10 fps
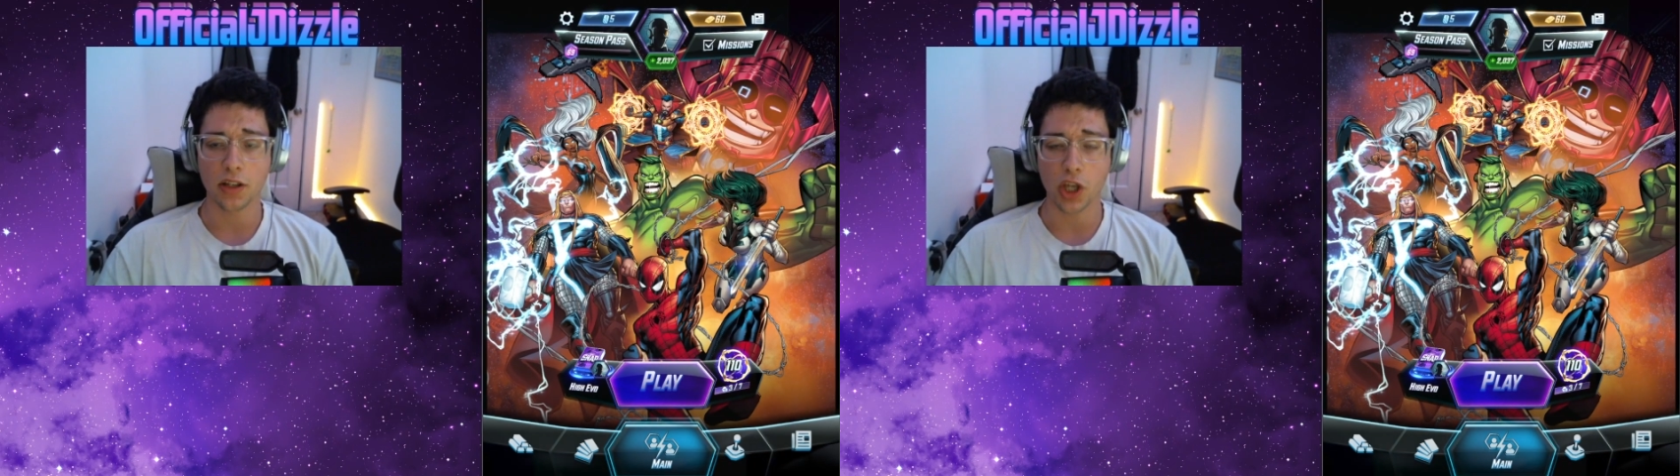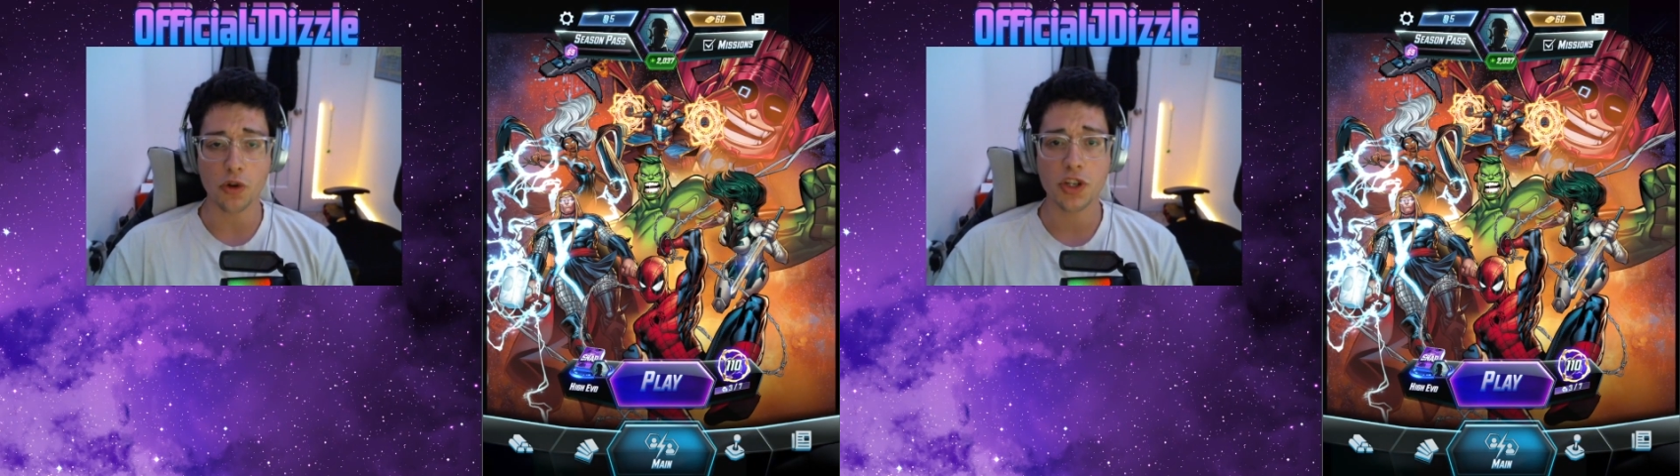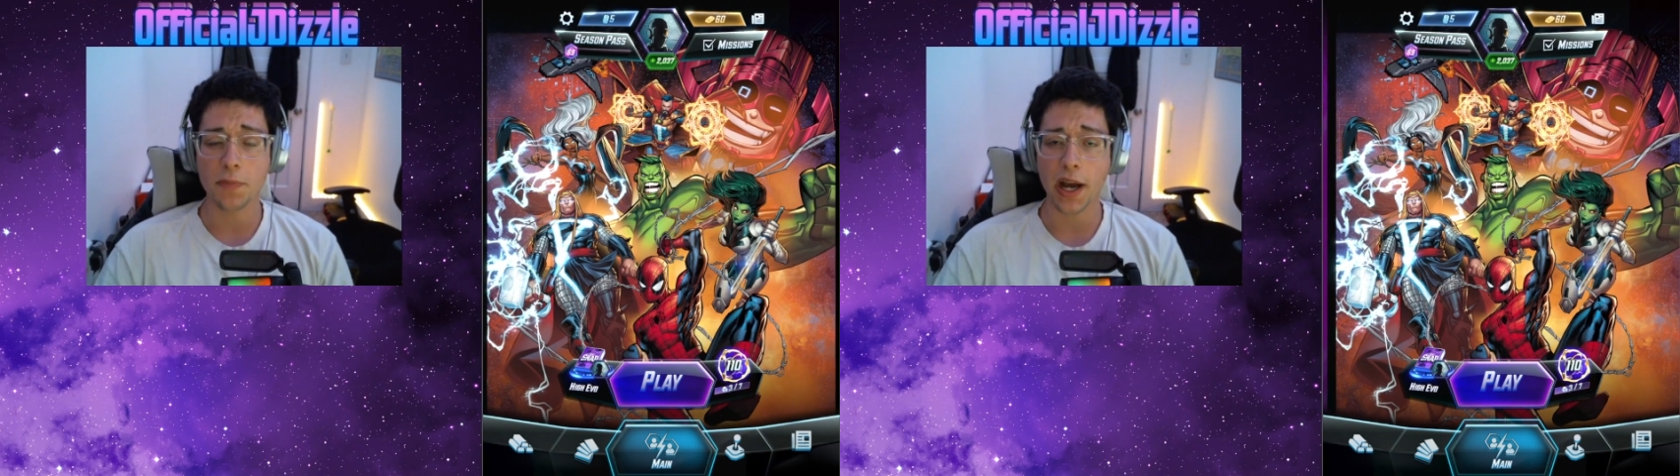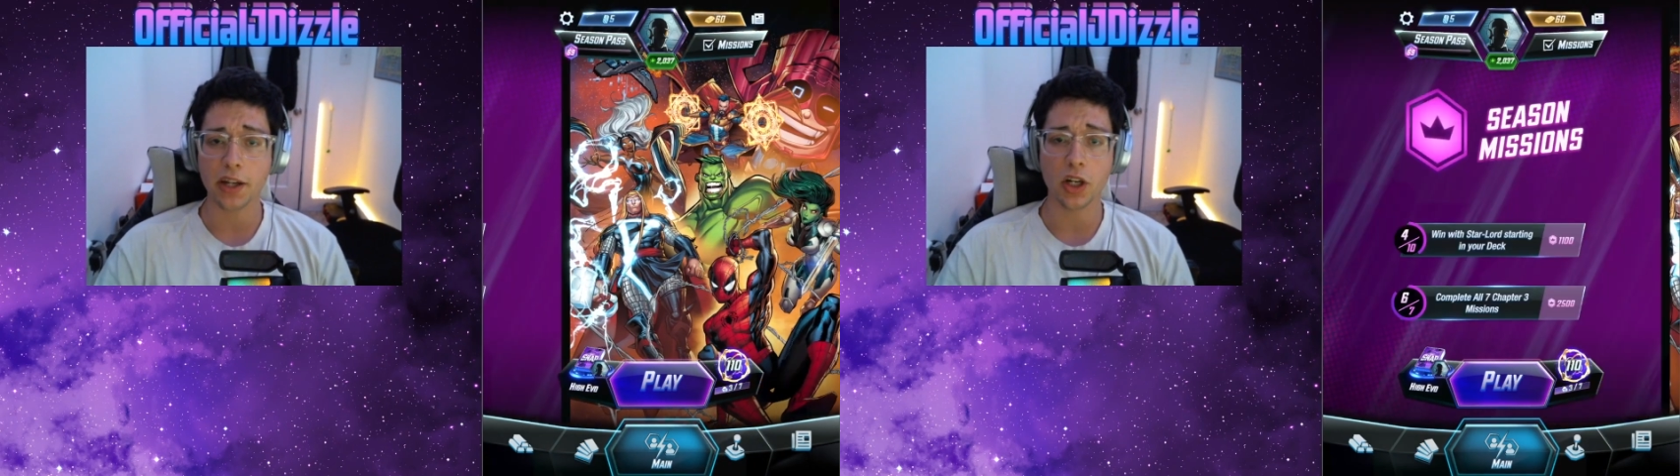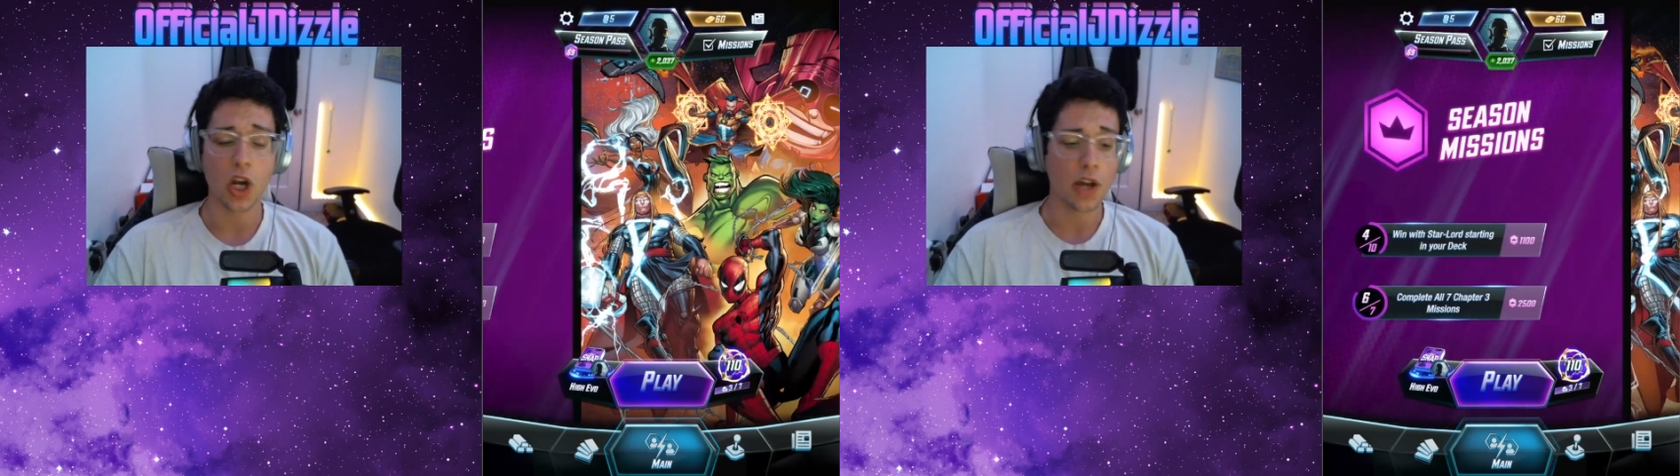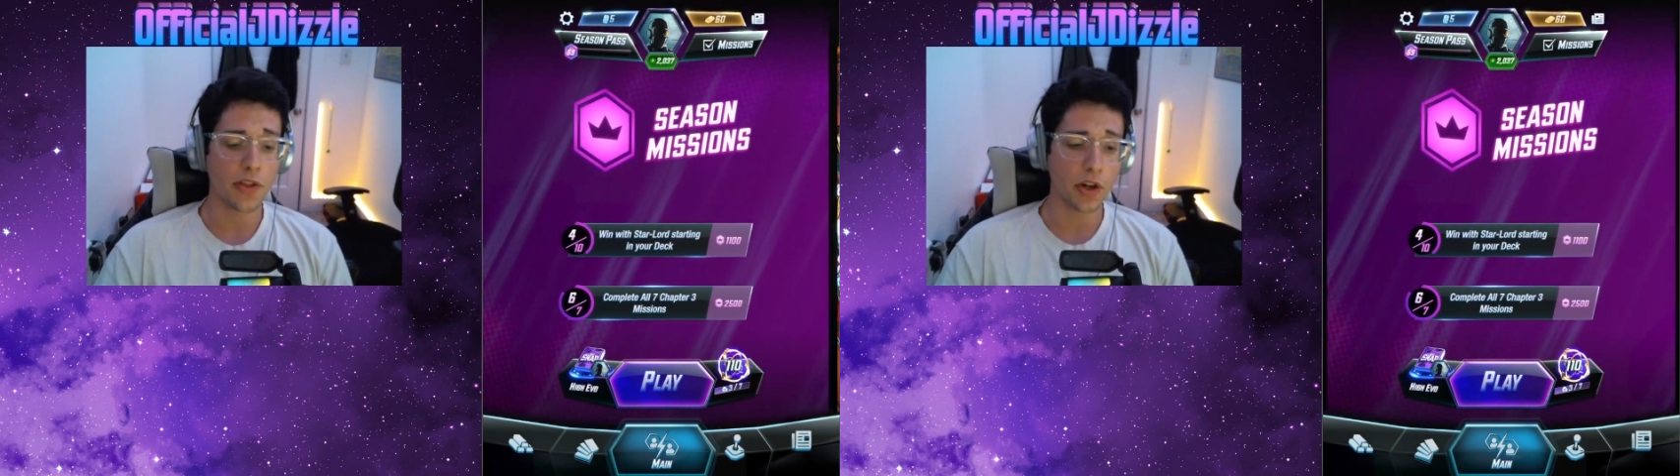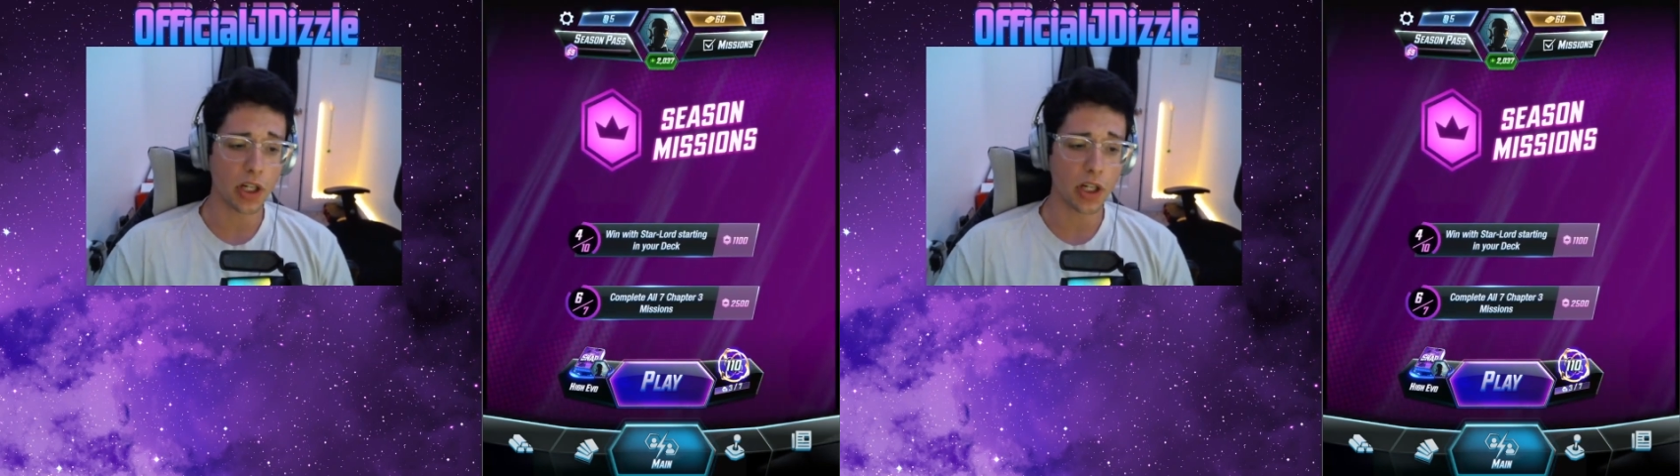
Ghost Spider, they're